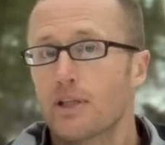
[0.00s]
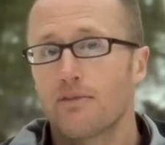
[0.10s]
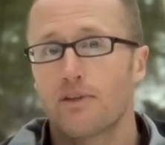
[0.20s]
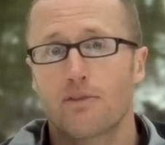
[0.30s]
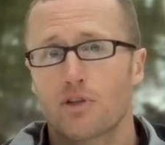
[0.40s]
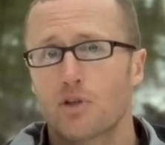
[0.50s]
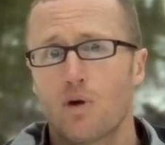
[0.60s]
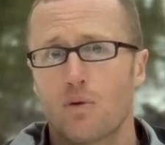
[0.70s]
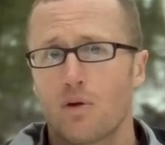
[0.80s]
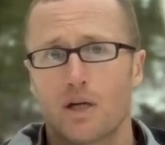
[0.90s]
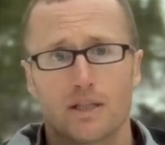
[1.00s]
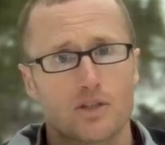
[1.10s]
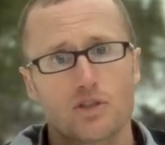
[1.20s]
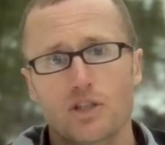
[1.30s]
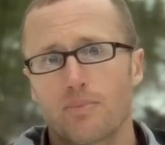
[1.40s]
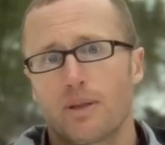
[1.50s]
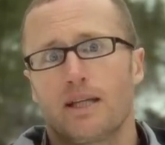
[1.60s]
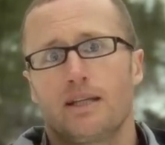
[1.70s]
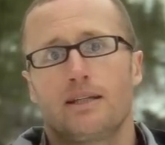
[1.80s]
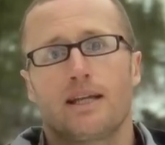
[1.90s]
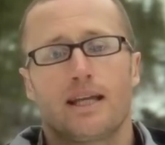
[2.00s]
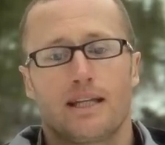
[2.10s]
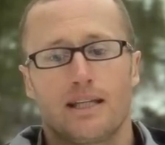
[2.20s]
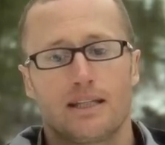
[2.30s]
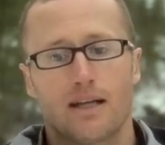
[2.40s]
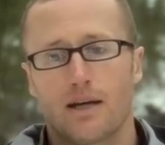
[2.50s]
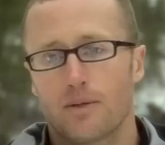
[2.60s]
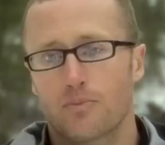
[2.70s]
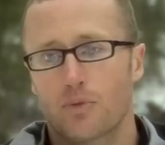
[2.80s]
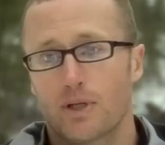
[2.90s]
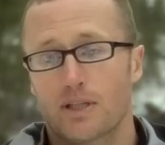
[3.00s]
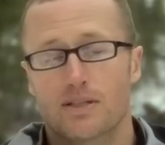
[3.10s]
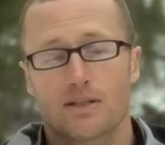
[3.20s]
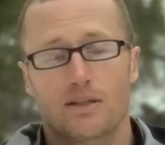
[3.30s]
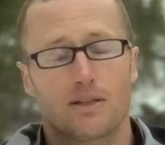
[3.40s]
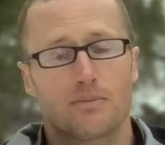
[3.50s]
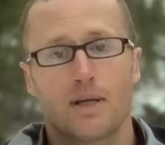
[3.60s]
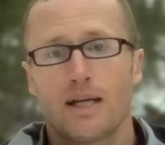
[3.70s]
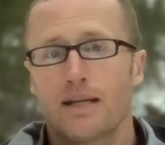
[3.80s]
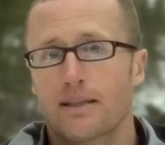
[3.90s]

Even if you go on the cheap end and end up with some